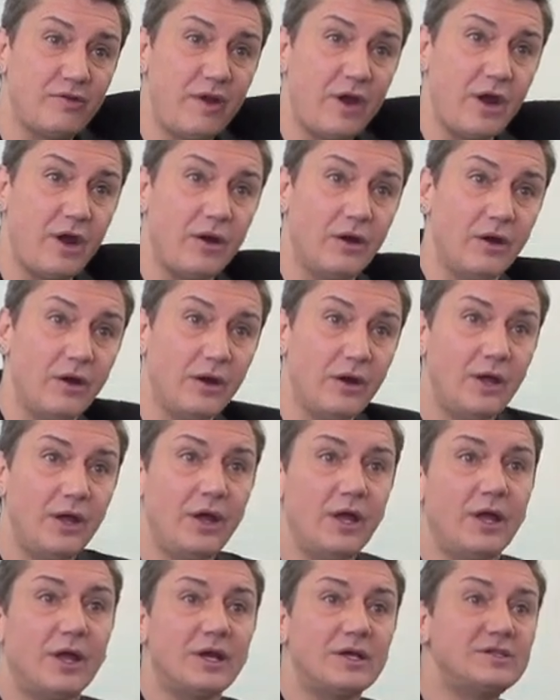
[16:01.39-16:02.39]
of hair,
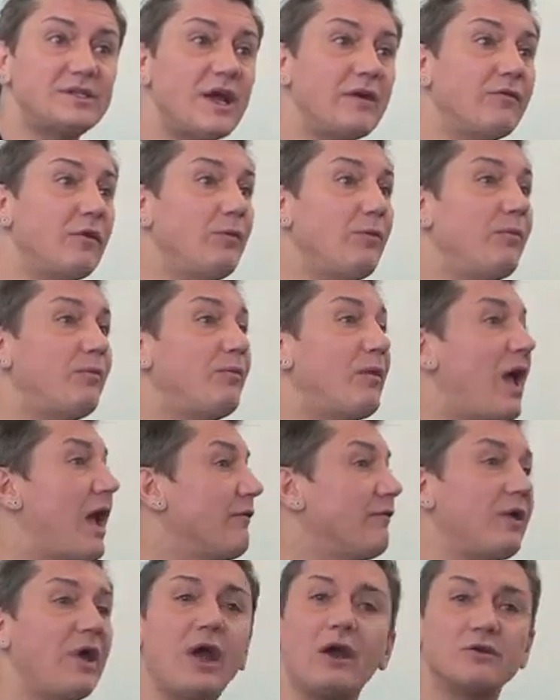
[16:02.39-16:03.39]
because
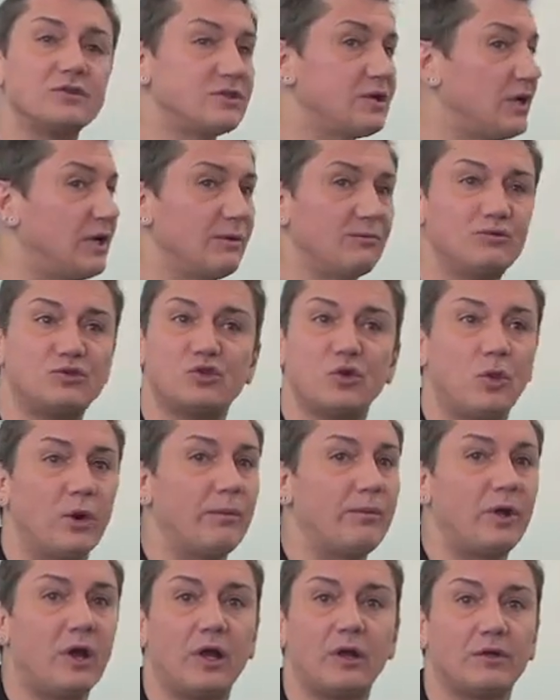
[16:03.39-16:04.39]
every hair is going to
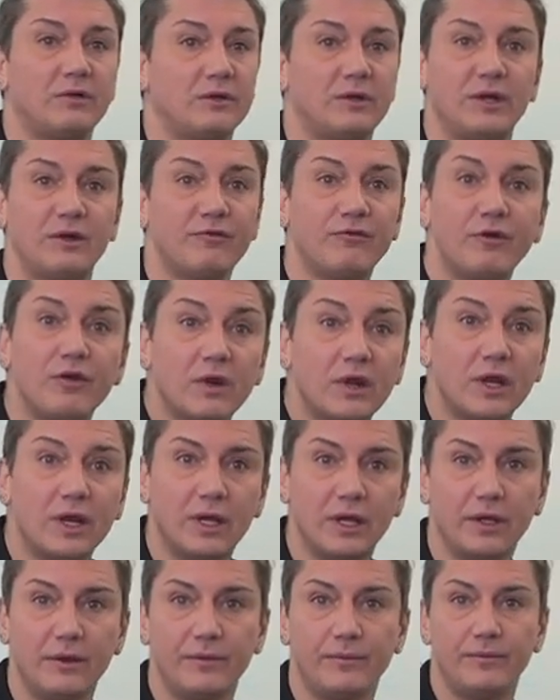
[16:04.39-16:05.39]
absorb color
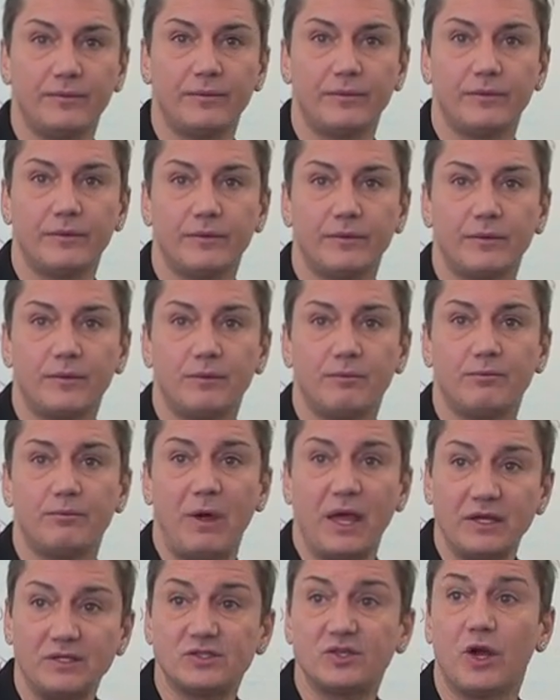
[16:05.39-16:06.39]
differently
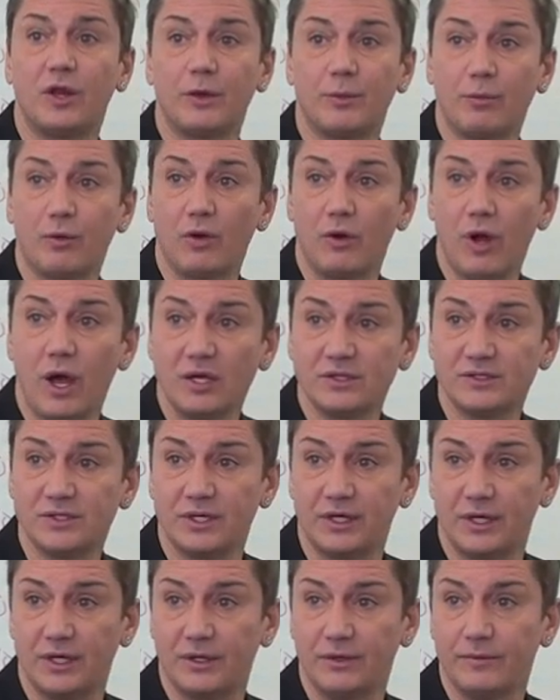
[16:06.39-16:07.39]
based on the
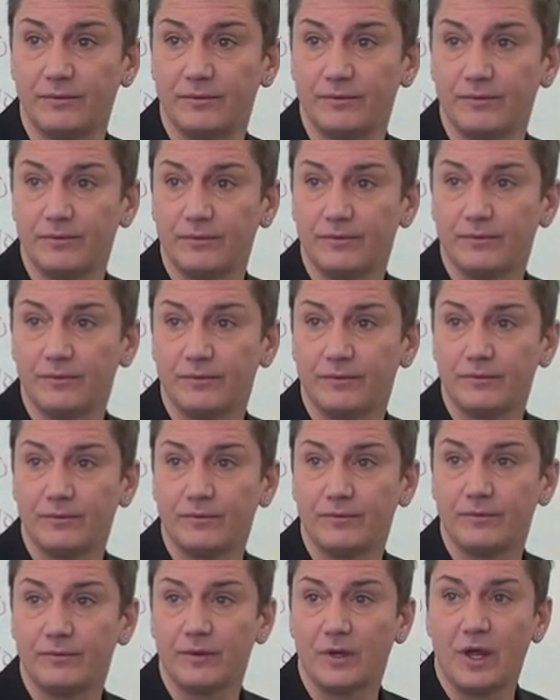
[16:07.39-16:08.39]
porosity.
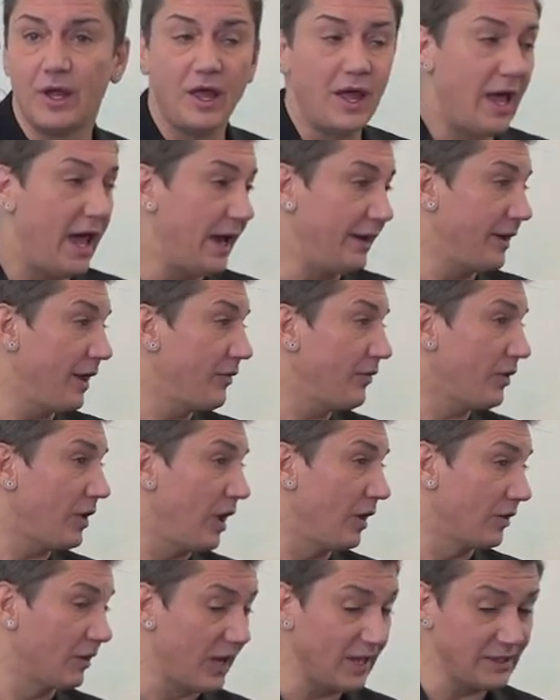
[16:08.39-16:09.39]
And other
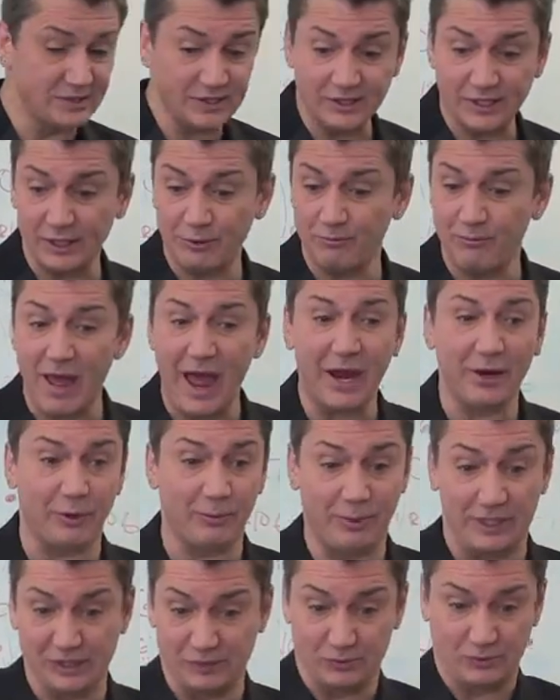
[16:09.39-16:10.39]
color lines, it didn't matter
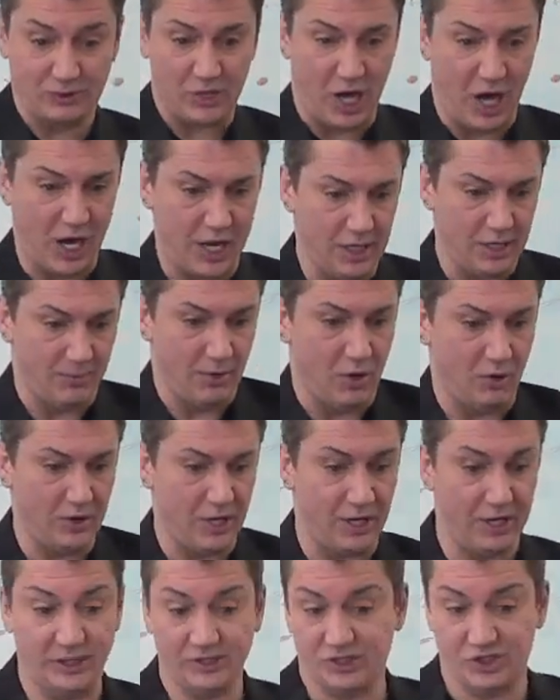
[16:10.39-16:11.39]
because it was high in ammonia
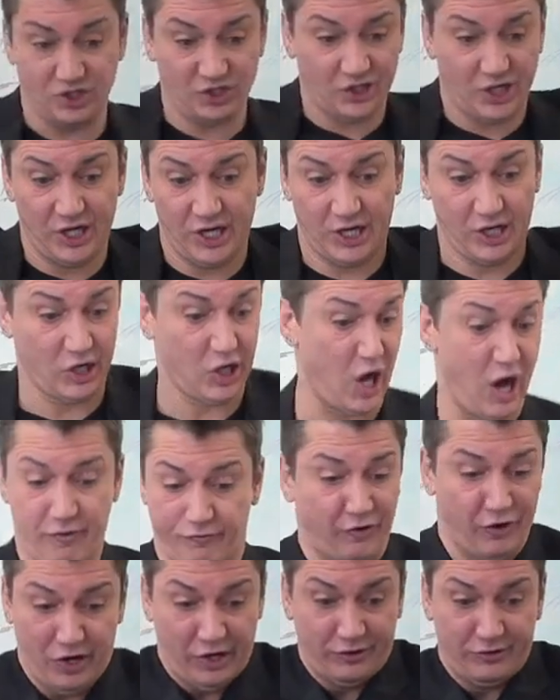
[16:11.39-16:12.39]
and it's just going to
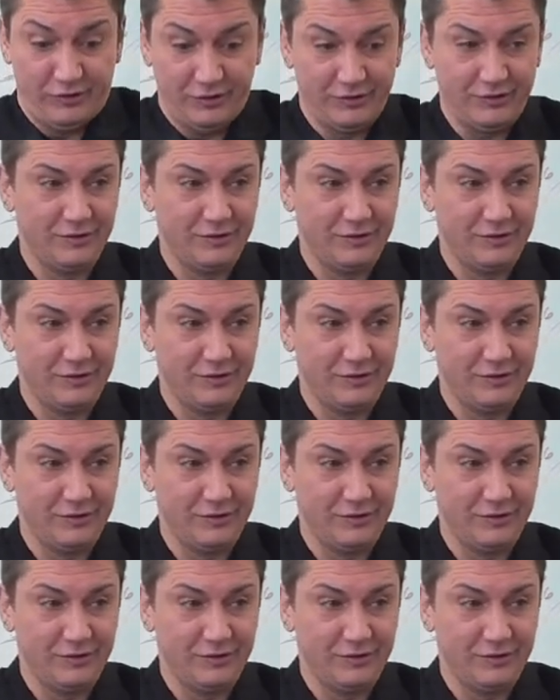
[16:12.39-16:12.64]
cover it.